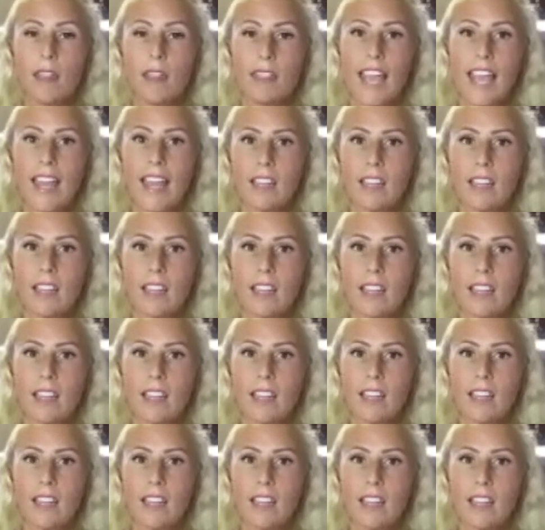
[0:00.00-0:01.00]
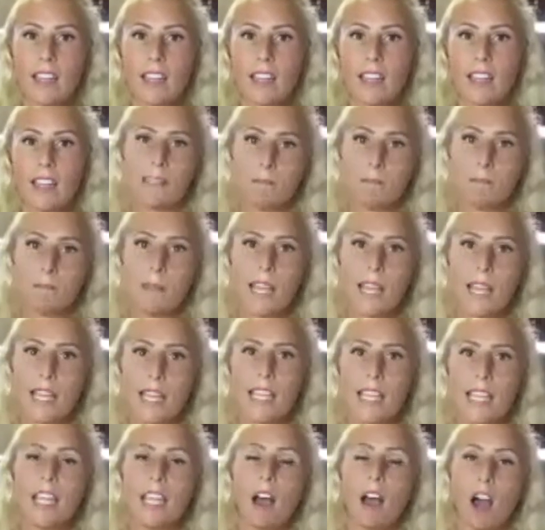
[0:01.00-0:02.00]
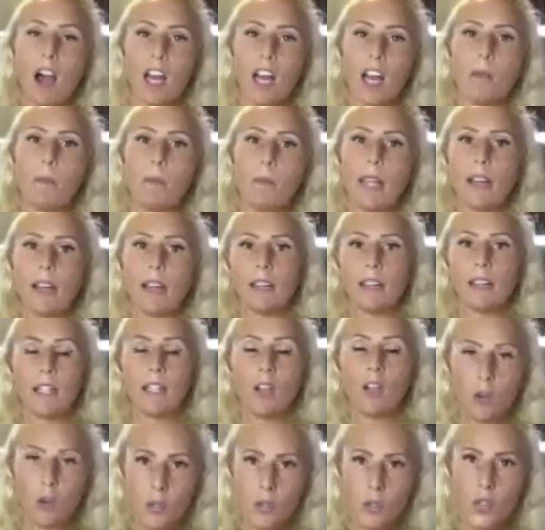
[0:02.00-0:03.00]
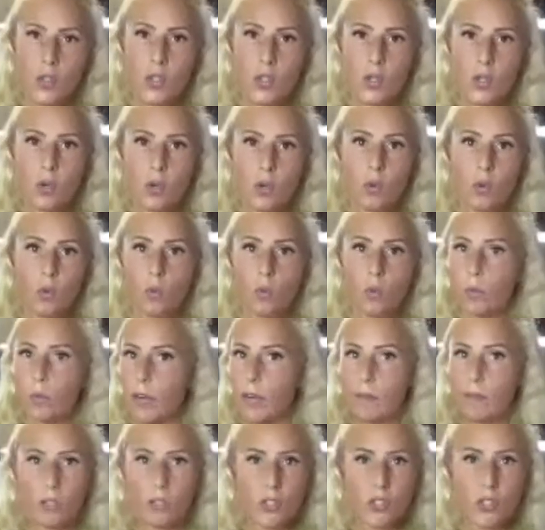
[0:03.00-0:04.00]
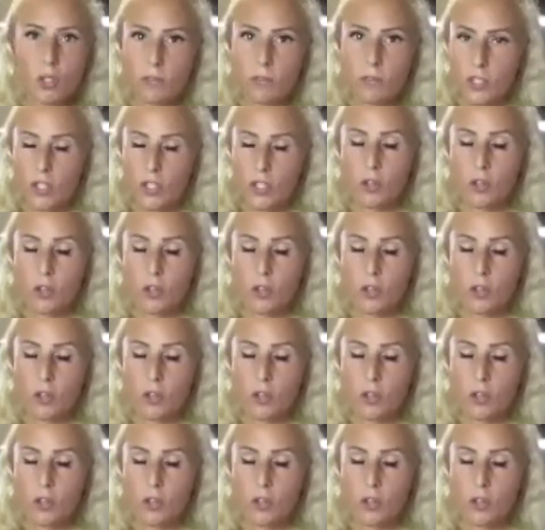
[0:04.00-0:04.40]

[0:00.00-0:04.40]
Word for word: that once they hit submit, it automatically goes to whatever service you're